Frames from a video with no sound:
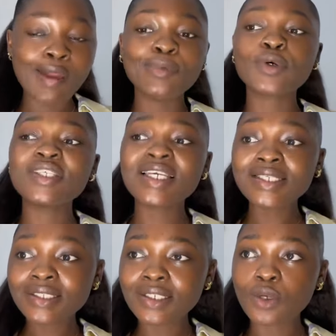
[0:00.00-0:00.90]
because
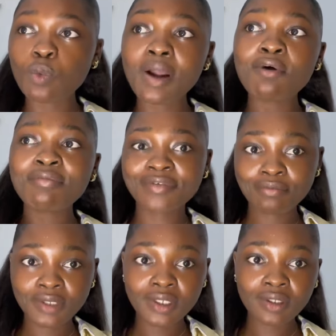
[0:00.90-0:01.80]
yesterday while
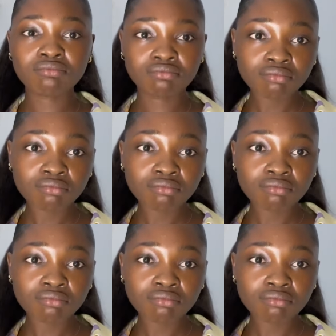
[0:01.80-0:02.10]
filming